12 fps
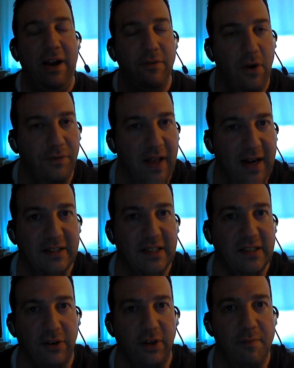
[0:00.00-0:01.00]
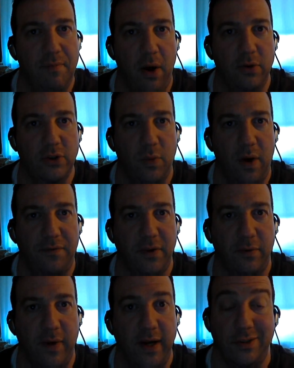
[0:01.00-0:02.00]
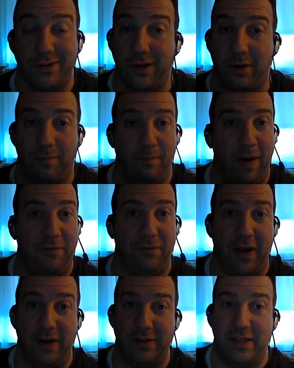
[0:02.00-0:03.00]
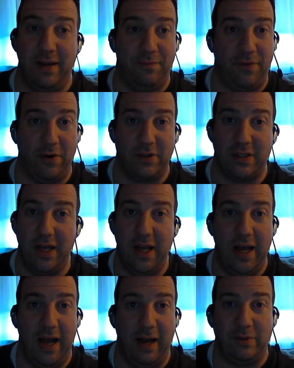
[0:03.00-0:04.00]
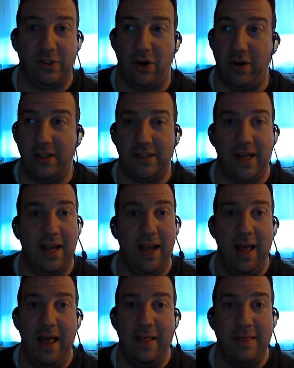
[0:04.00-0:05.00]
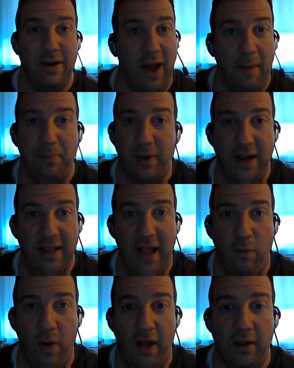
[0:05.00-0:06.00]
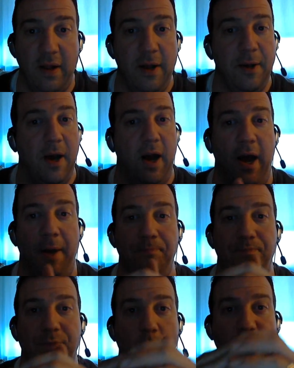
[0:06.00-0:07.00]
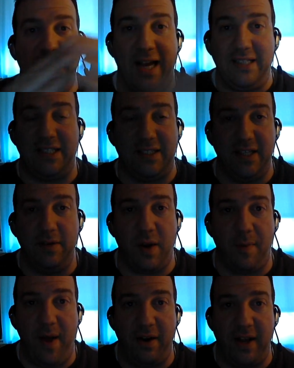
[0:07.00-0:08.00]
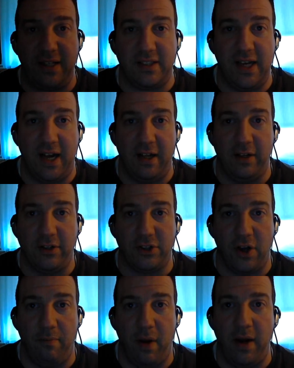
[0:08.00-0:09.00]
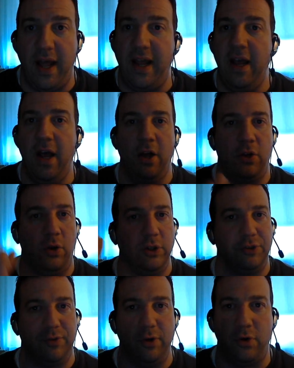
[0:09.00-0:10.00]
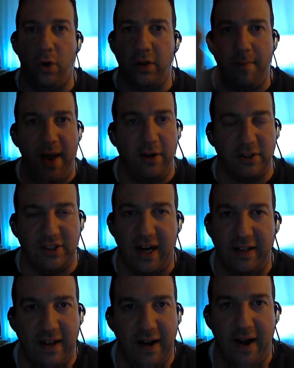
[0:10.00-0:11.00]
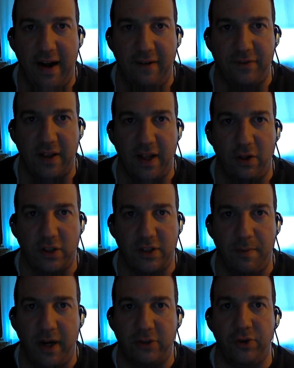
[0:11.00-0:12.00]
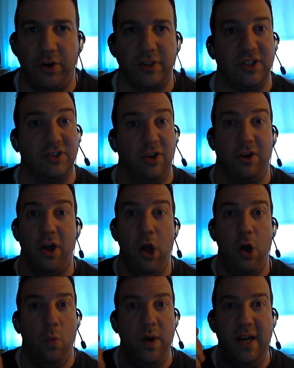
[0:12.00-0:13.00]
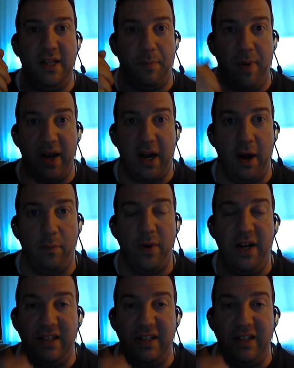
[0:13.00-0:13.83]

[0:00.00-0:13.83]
I don't know if that necessarily bodes well for the Rangers. Look, my Flyers team, folks, I'm sorry to say, they're not playing that well. It was nice to see them come out against the Islanders on Monday. Claude Giroux called them out on Saturday night after they lost to Montreal. Says, look, we need to pick it up.